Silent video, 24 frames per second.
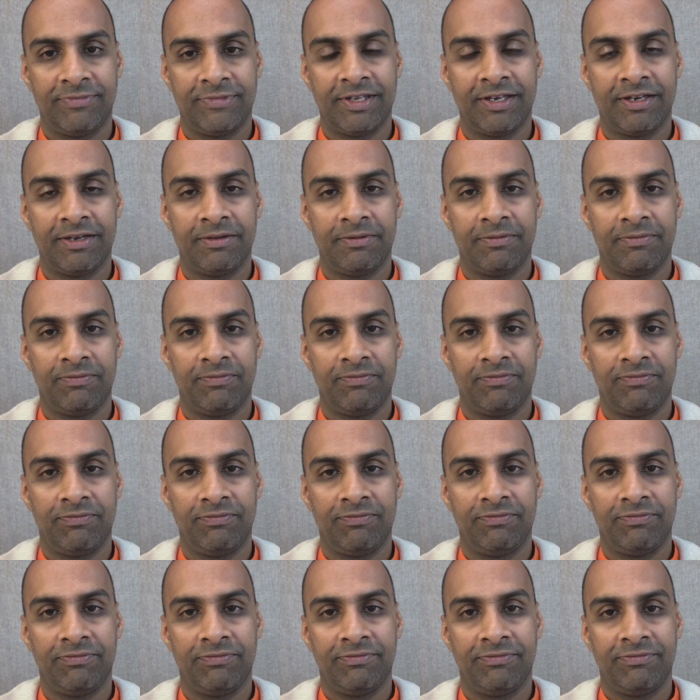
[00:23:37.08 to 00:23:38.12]
Yeah.
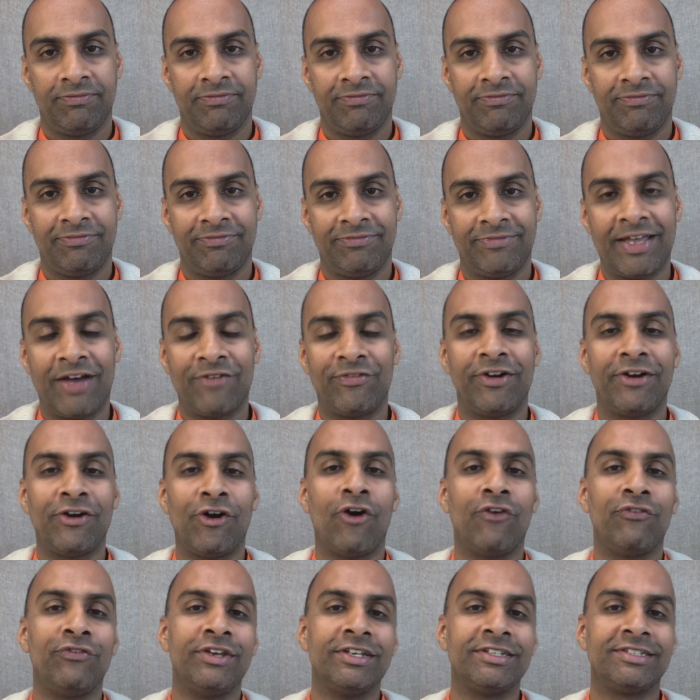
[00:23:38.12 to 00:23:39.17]
Now, very
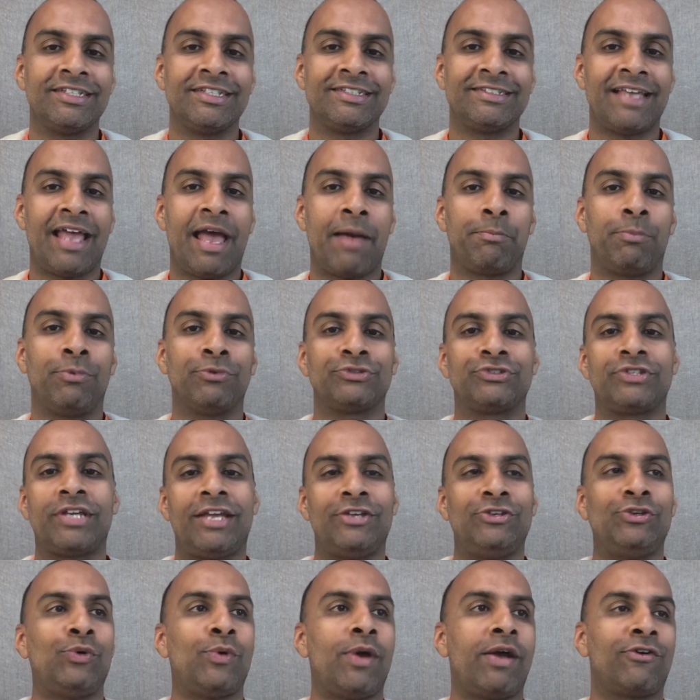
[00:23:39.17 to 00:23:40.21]
obvious example. Say
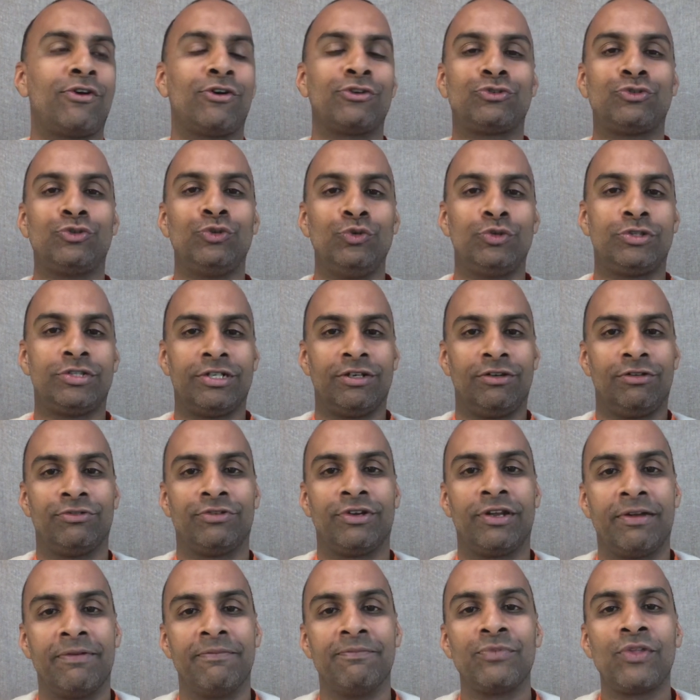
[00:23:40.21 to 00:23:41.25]
you have got 2
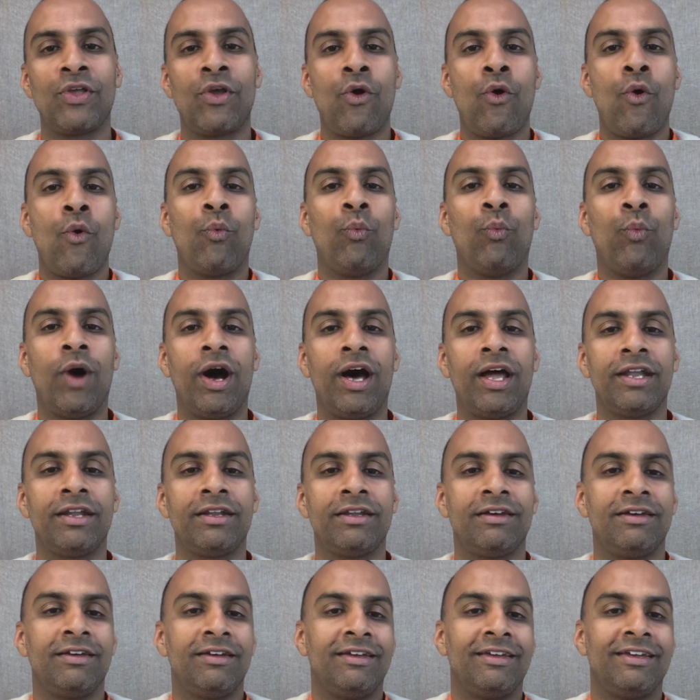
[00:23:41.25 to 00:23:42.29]
children.
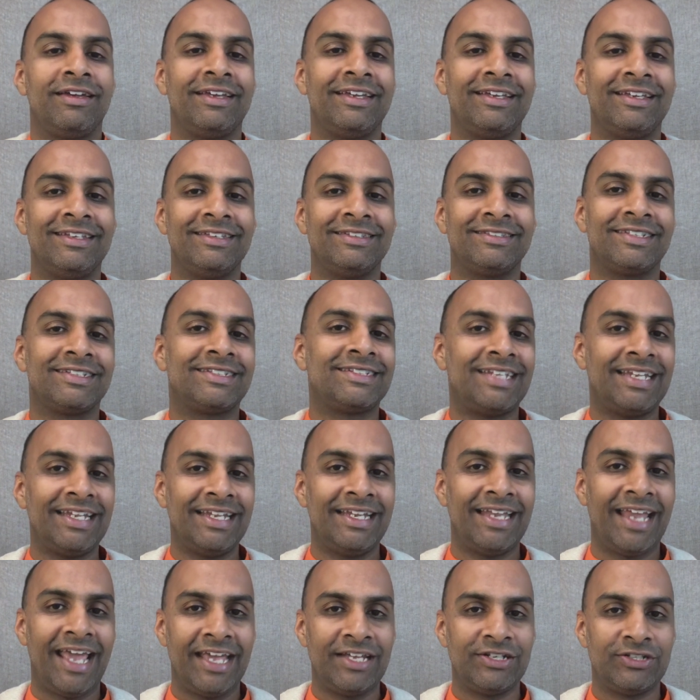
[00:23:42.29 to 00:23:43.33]
One is a
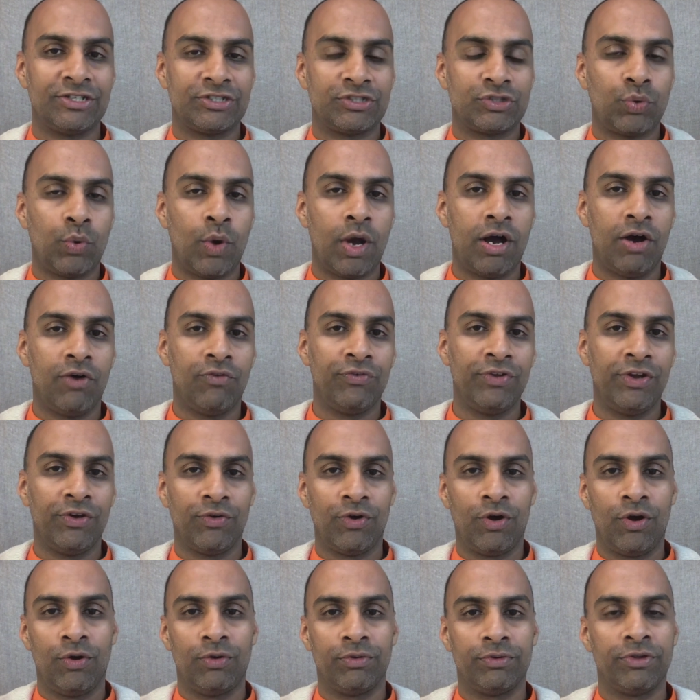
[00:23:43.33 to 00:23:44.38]
teenager,
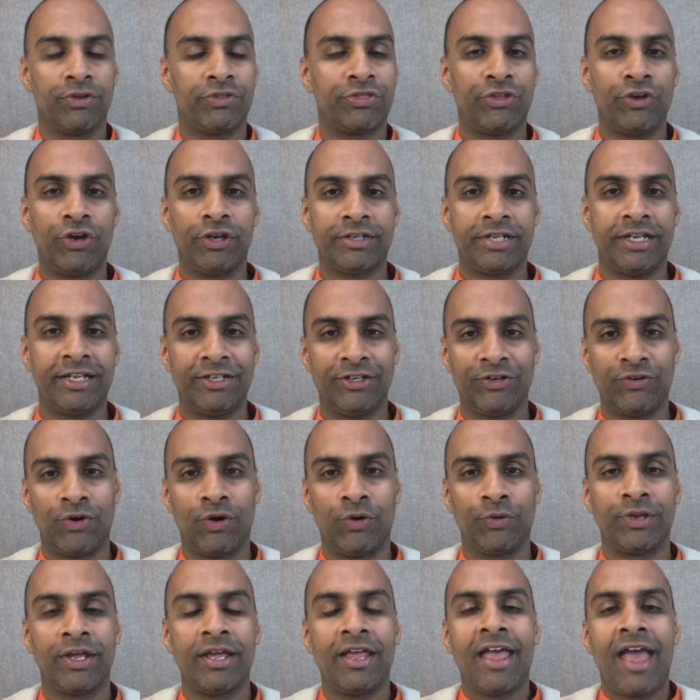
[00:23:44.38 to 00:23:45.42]
12-year-old or
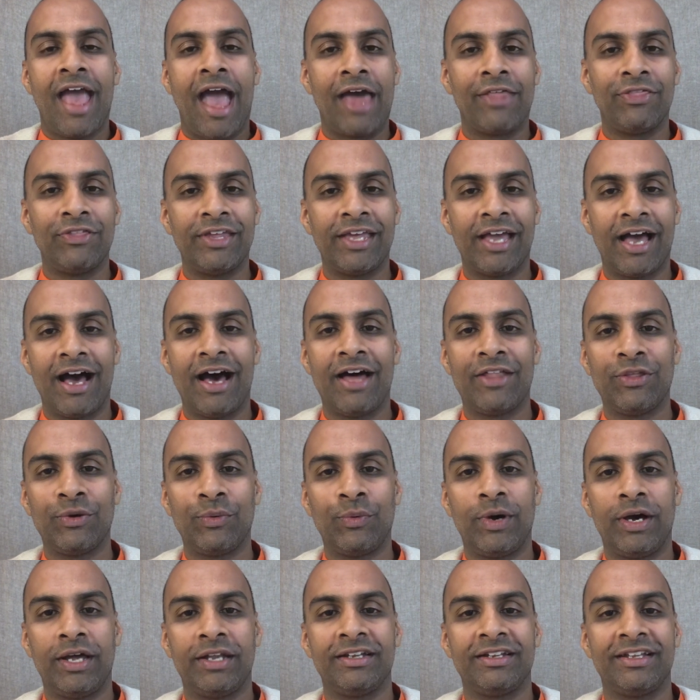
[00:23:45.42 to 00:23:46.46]
13-year-old, and the other
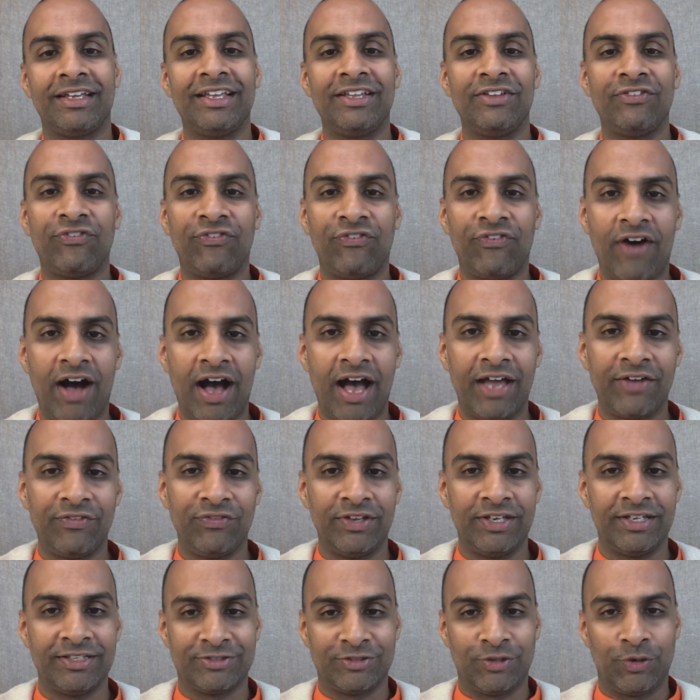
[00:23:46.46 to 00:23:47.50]
one is 5
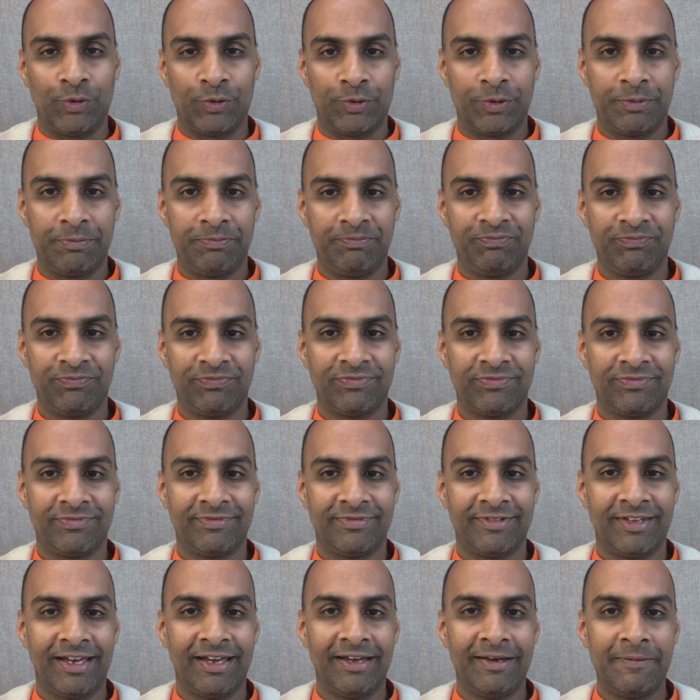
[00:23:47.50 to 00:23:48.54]
years old.
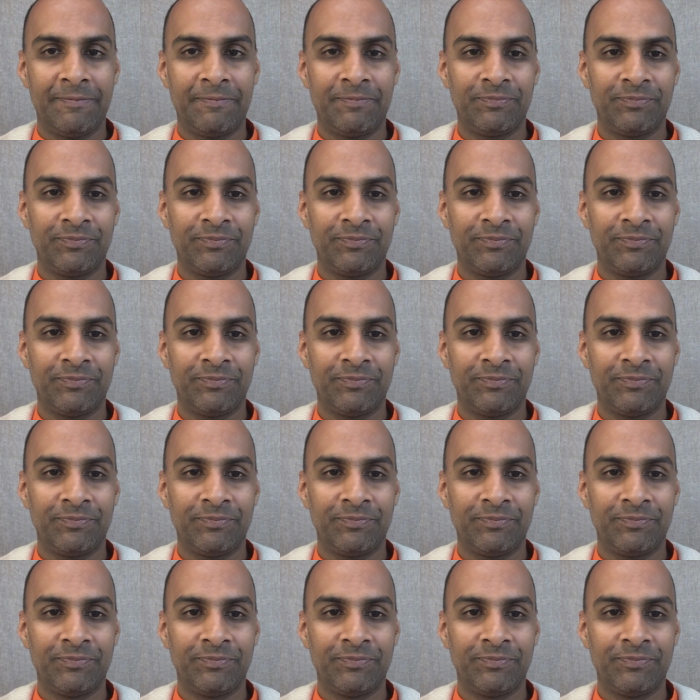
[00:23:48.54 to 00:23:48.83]
Yeah?